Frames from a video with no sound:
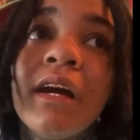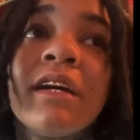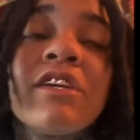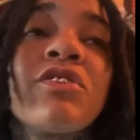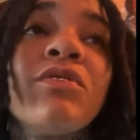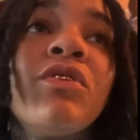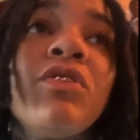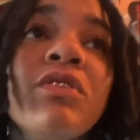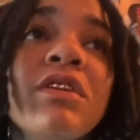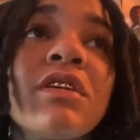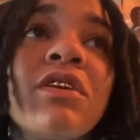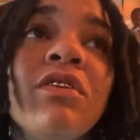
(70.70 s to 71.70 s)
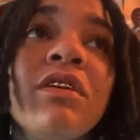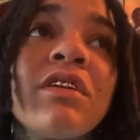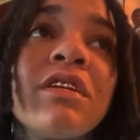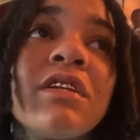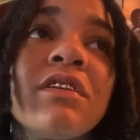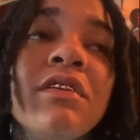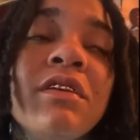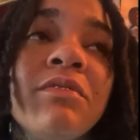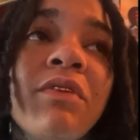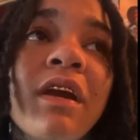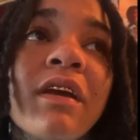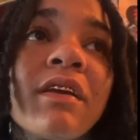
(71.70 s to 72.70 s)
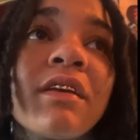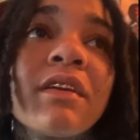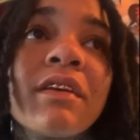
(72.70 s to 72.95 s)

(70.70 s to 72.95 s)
Alright, so call this call this nigga on um, right.